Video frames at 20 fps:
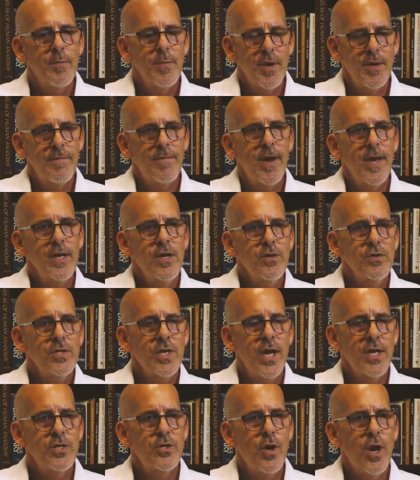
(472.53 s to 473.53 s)
But if I
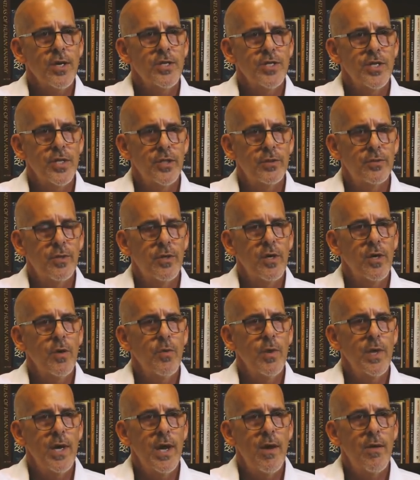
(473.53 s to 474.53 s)
use
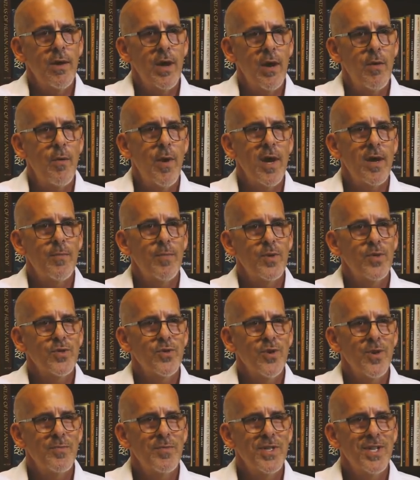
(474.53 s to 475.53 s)
hydroxychloroquine now and I write a
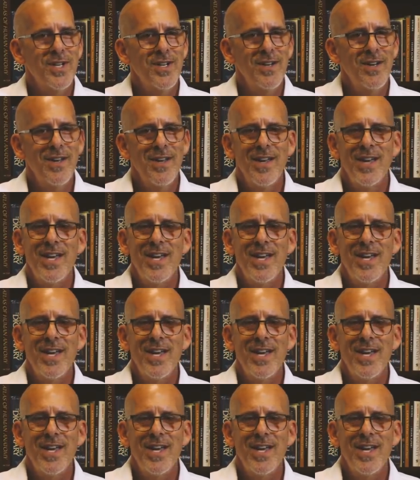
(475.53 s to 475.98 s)
prescription,